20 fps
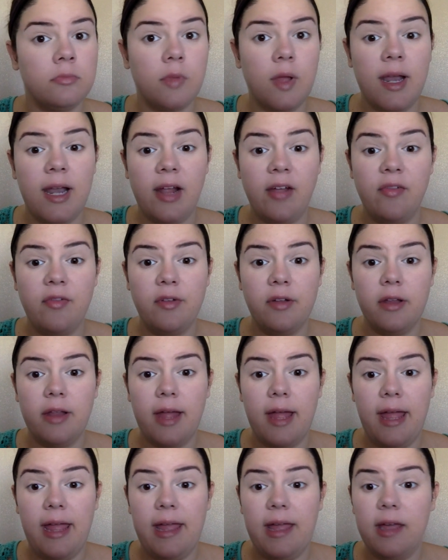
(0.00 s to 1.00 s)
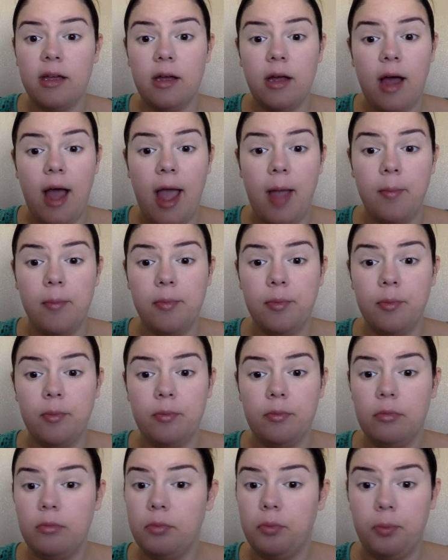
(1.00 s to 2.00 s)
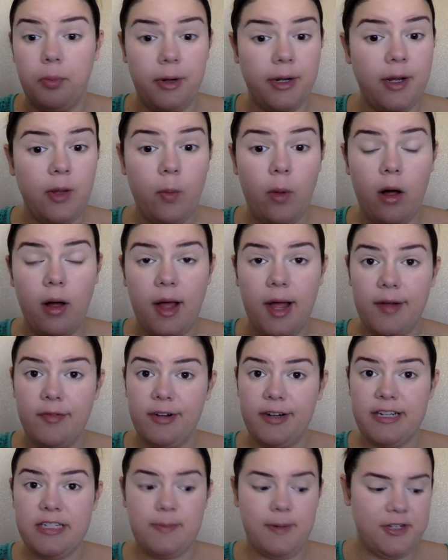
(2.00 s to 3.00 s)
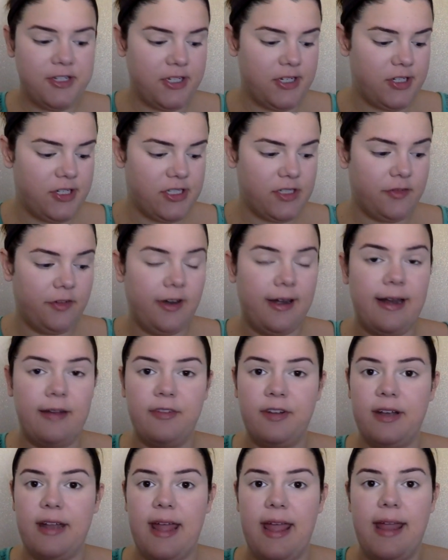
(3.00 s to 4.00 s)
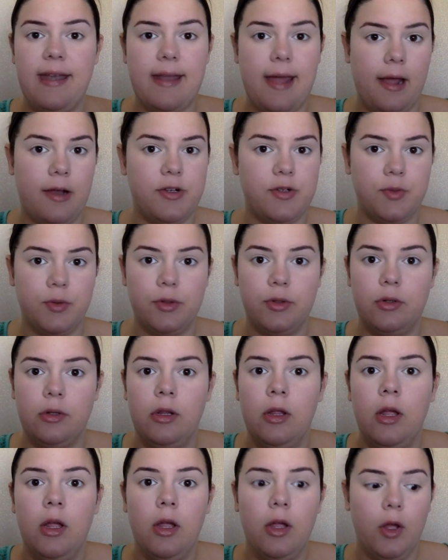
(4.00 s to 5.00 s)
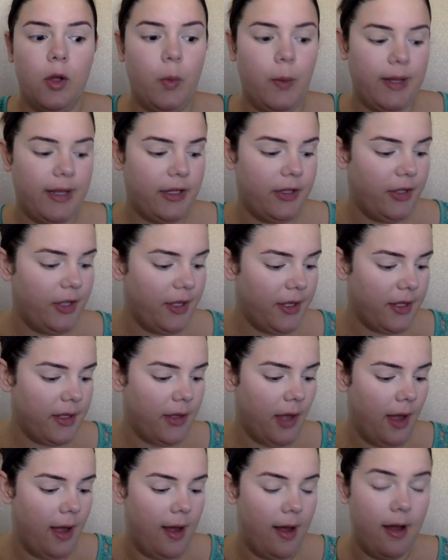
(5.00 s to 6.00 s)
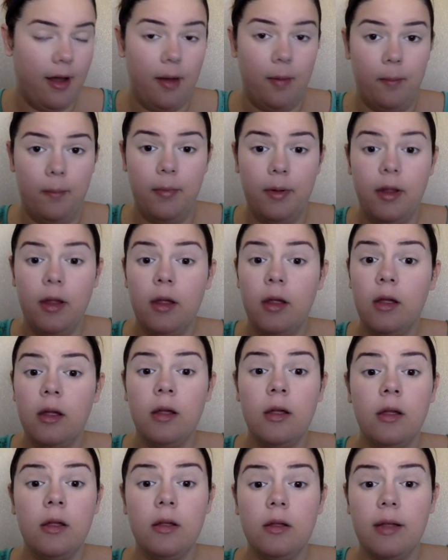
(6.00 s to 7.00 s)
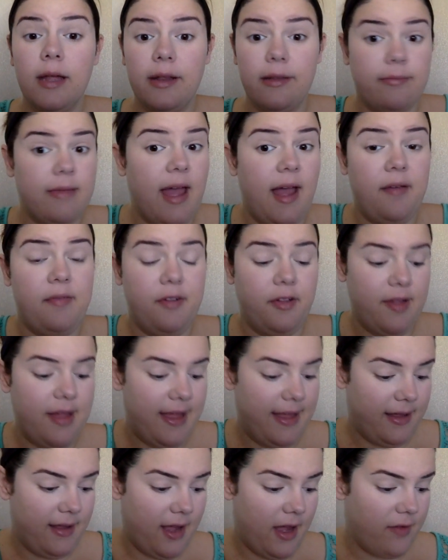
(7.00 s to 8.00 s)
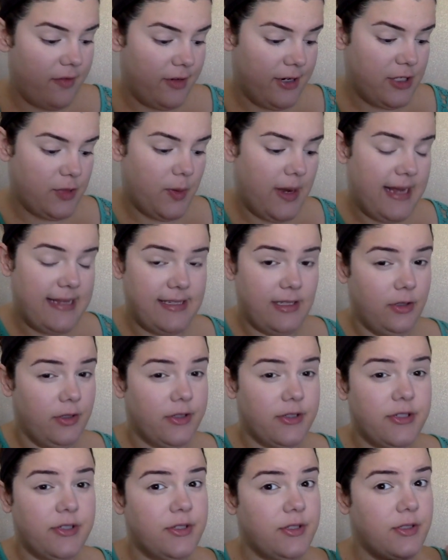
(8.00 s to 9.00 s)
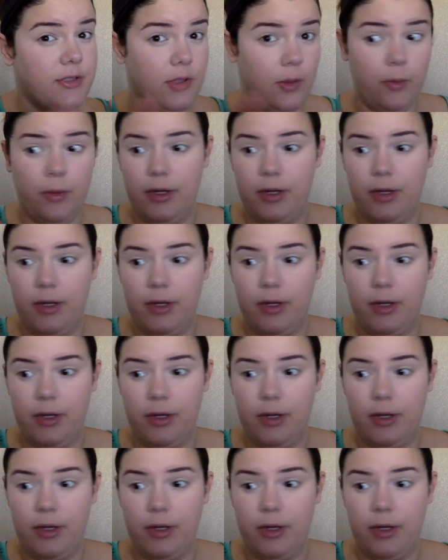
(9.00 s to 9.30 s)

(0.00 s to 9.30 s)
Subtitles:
And I feel like I'm pretty well covered, especially just for an everyday natural quick look. I feel like coverage-wise it looks so